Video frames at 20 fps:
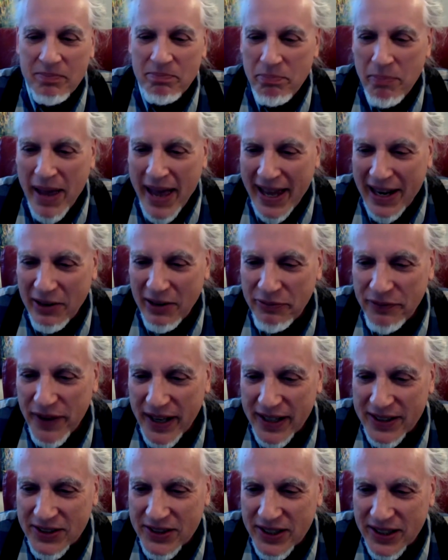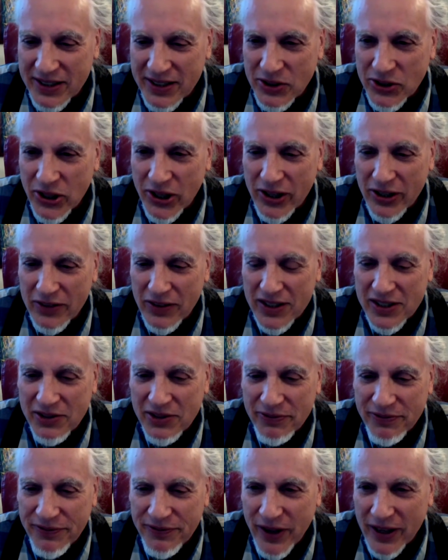manifest and turn this
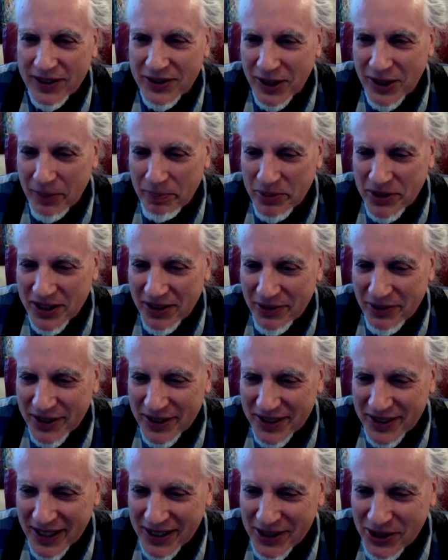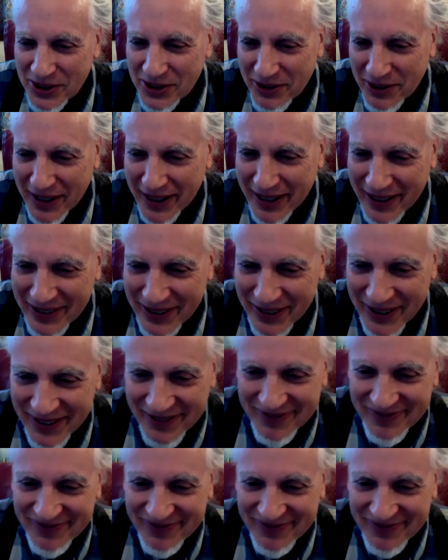fucked up civilization around.